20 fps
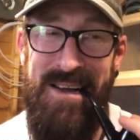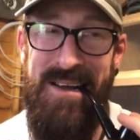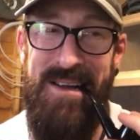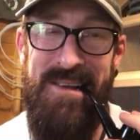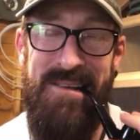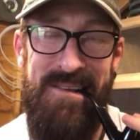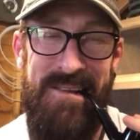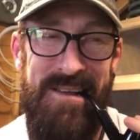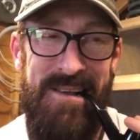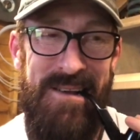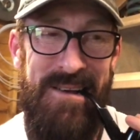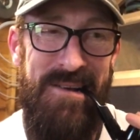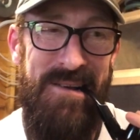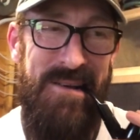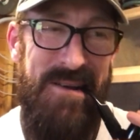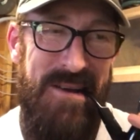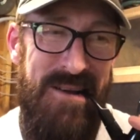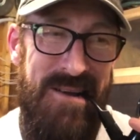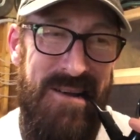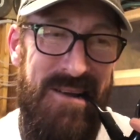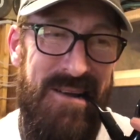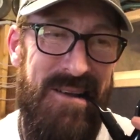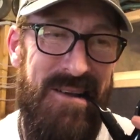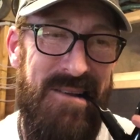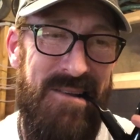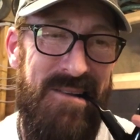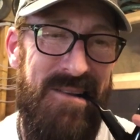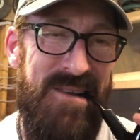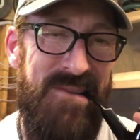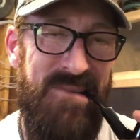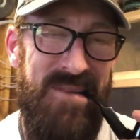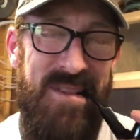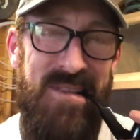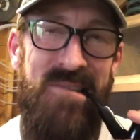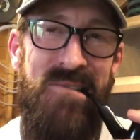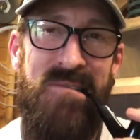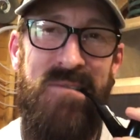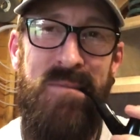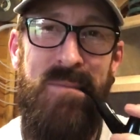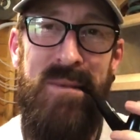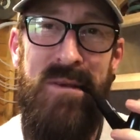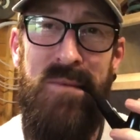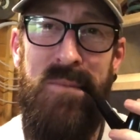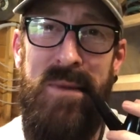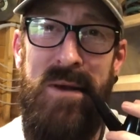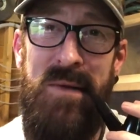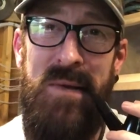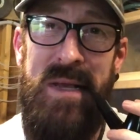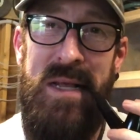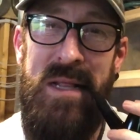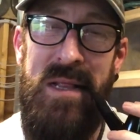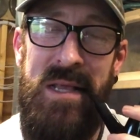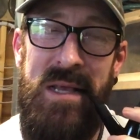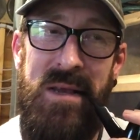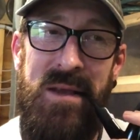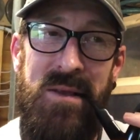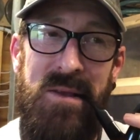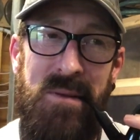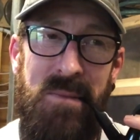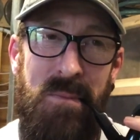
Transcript: So she really ought to be smoking these.